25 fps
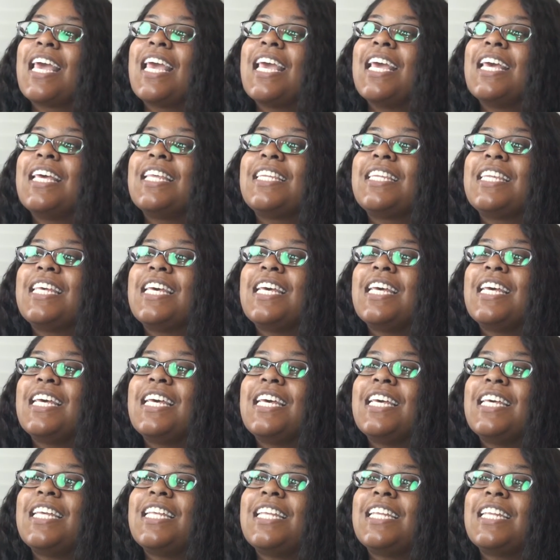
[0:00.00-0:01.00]
It
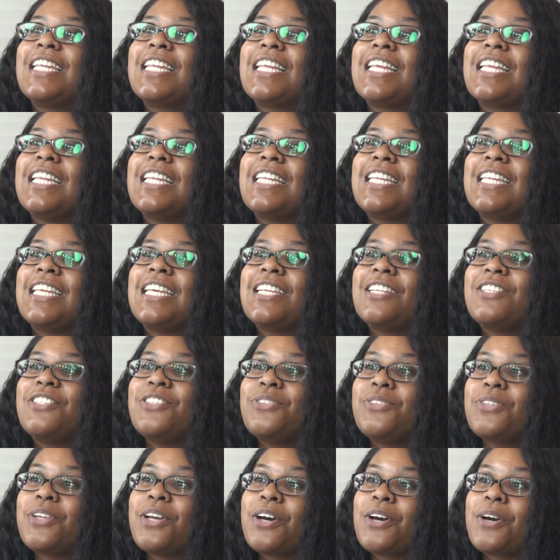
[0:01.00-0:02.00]
said, did
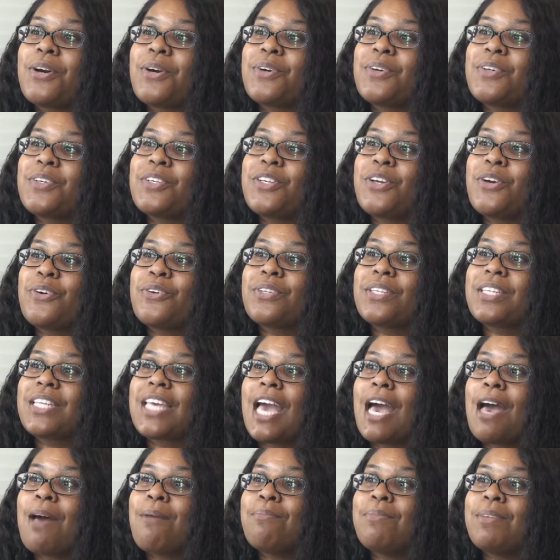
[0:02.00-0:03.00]
you know your
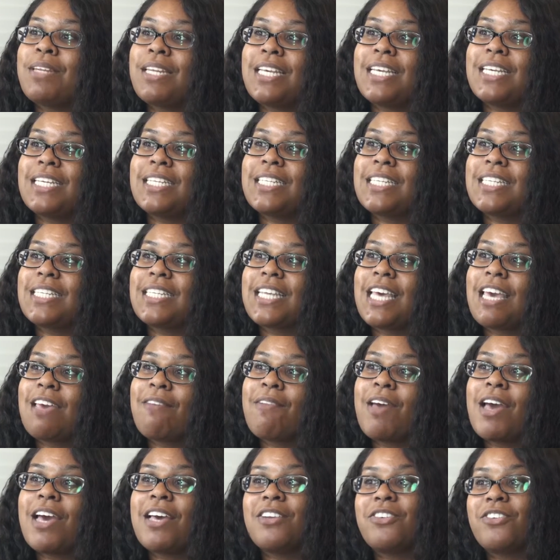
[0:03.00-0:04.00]
scalp needs the
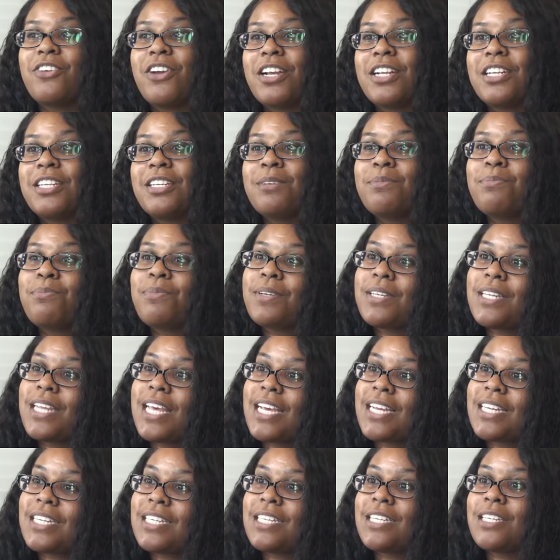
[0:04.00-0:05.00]
same hydration,
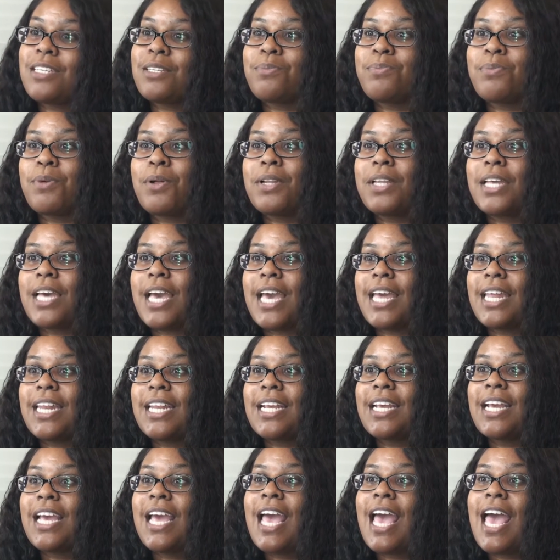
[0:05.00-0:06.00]
protection, and
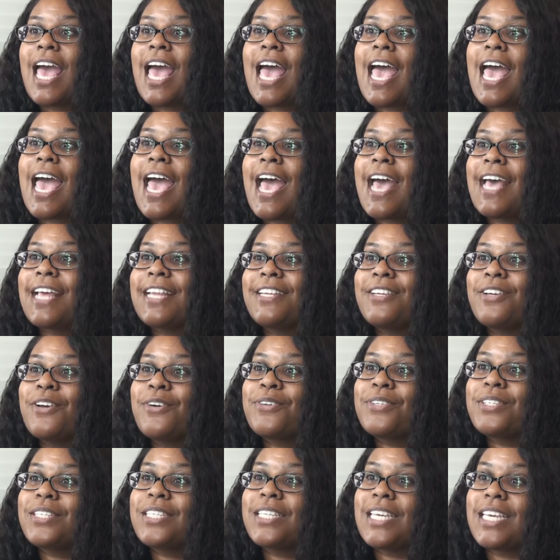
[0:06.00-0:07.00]
exfoliating as
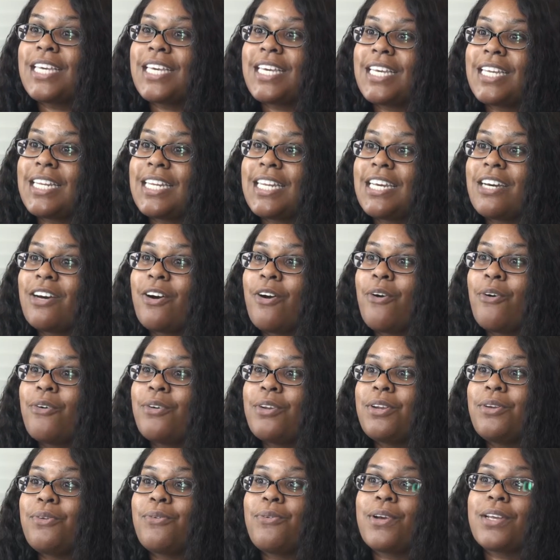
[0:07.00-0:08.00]
your skin on
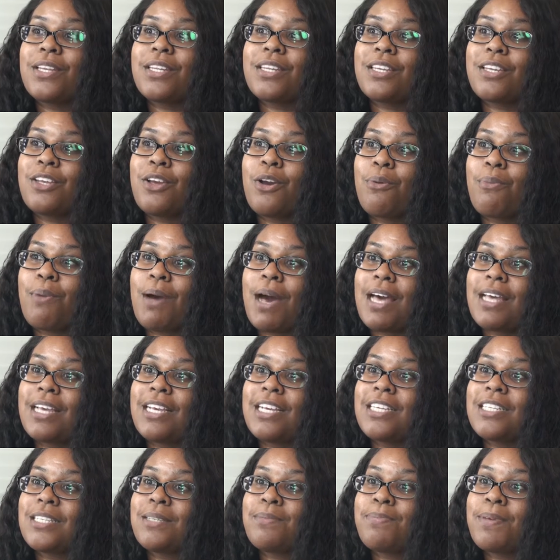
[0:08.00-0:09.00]
the rest of your
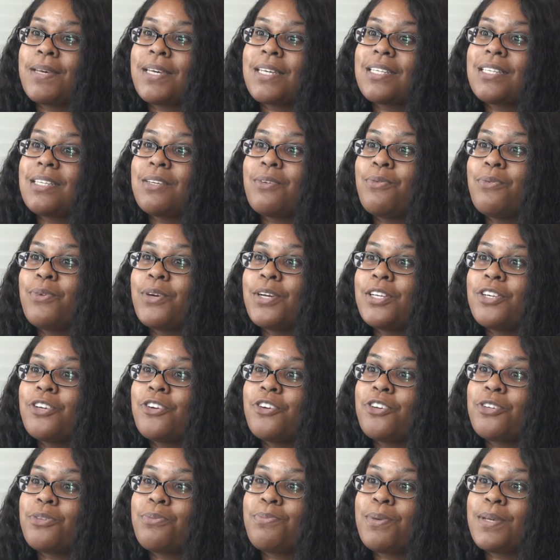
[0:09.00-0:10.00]
body, especially when
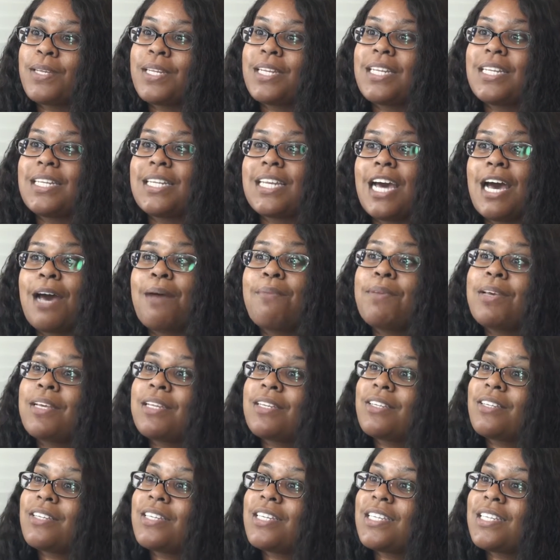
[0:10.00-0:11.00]
you're spending time
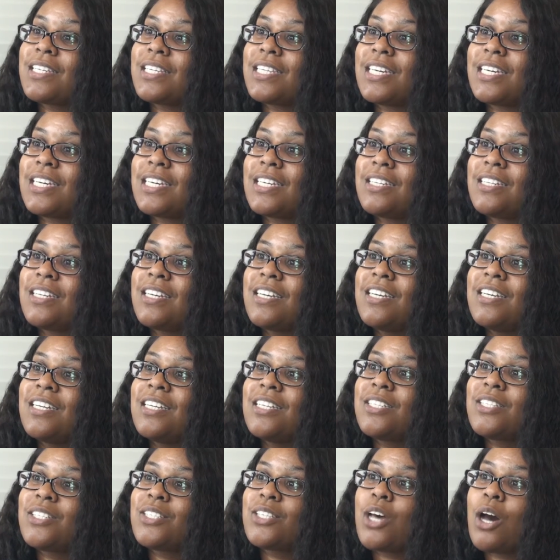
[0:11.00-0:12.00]
into the sun,
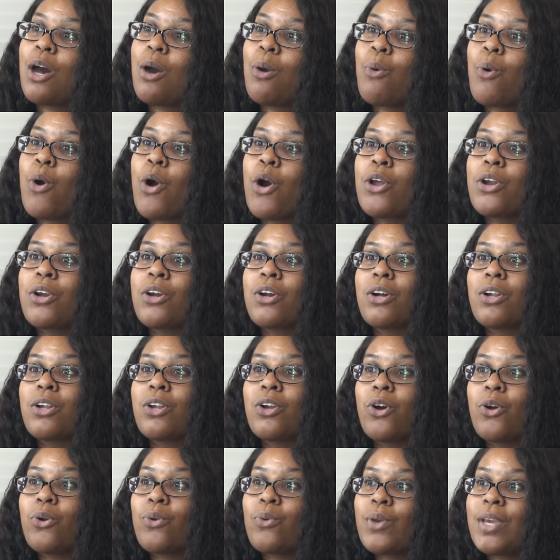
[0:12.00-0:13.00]
saltwater,
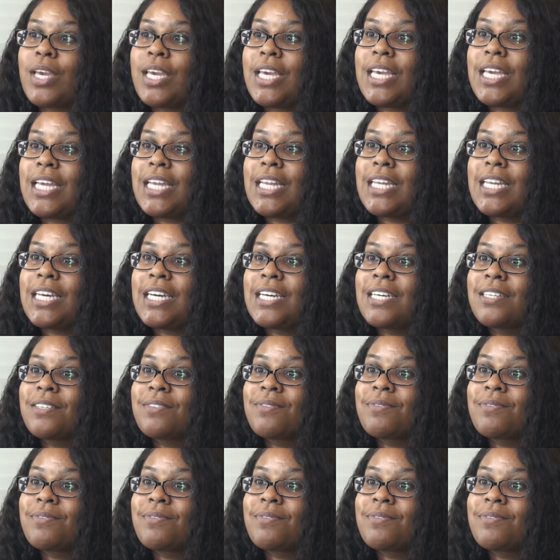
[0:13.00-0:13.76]
chlorine.